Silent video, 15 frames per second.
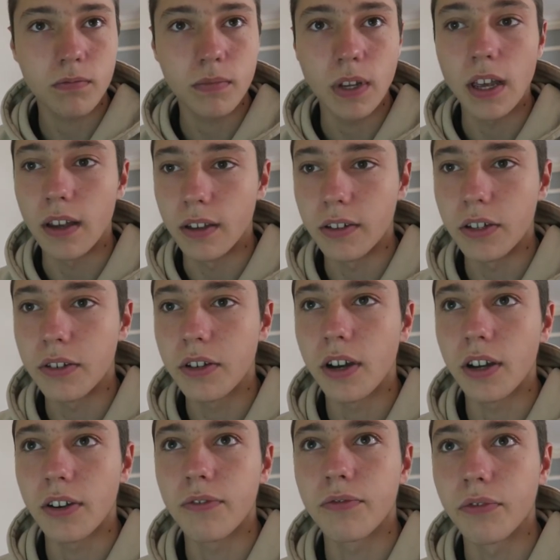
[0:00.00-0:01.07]
yeah, you
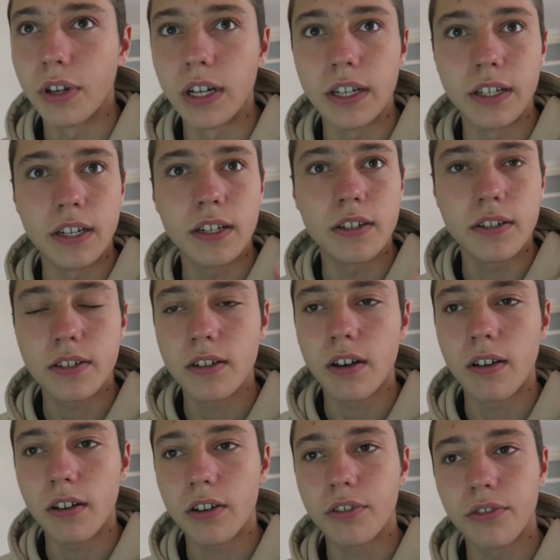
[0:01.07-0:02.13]
kind of really need to
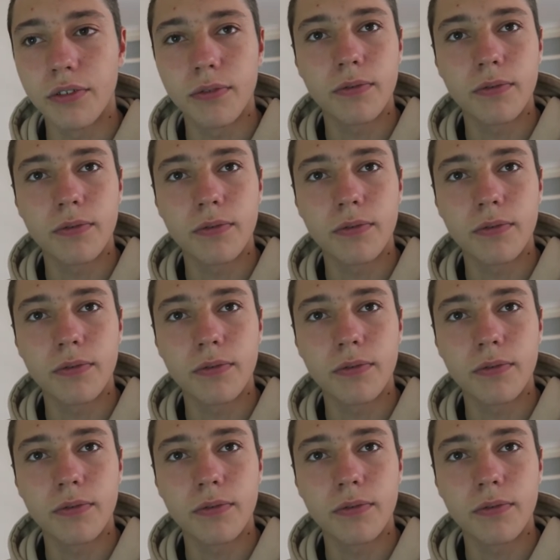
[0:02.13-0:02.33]
start